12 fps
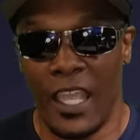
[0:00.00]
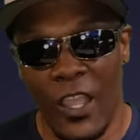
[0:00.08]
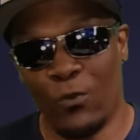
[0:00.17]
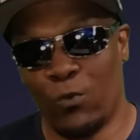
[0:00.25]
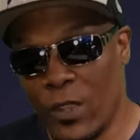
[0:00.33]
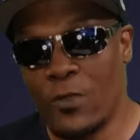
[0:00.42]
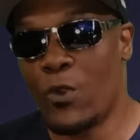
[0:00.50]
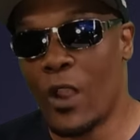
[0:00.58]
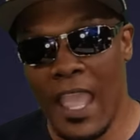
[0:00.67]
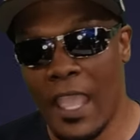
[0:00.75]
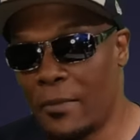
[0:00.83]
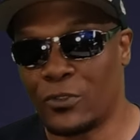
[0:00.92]
If we
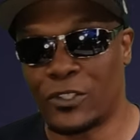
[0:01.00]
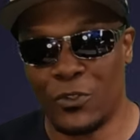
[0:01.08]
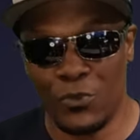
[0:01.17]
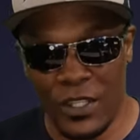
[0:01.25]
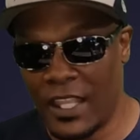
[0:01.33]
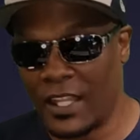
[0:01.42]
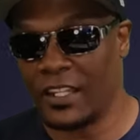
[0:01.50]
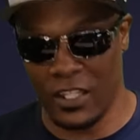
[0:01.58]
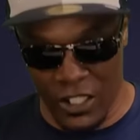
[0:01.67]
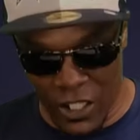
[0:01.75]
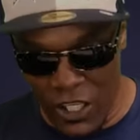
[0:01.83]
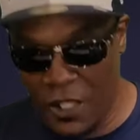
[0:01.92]
were able to
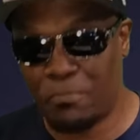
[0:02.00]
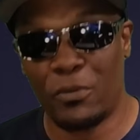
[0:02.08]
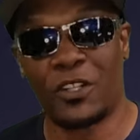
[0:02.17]
get good